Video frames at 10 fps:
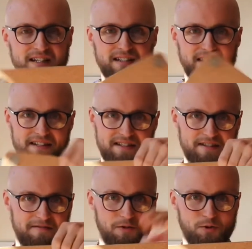That's a
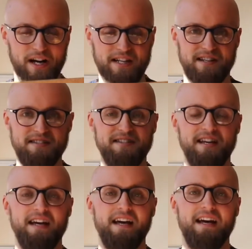C4 axis.
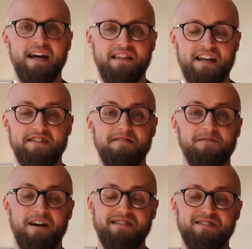That C4
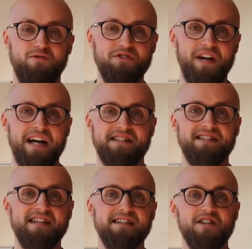axis also has a
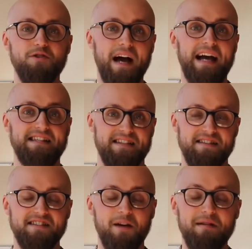C2
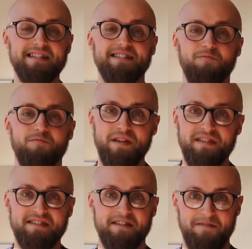axis coincident the
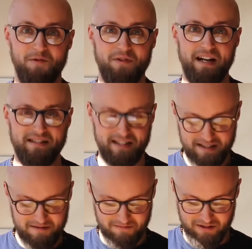C4
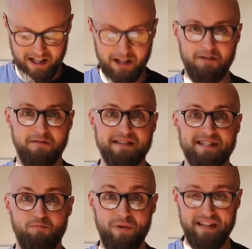axis, right?
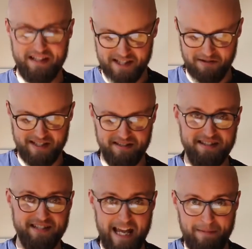Coincident with it, so it's in the
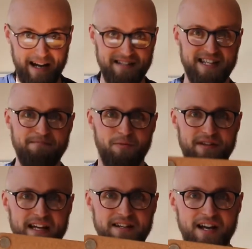same axis, but we
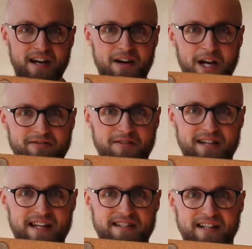then are
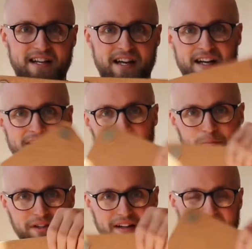rotating not
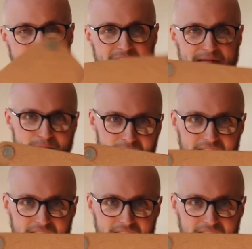by 90 degrees, but by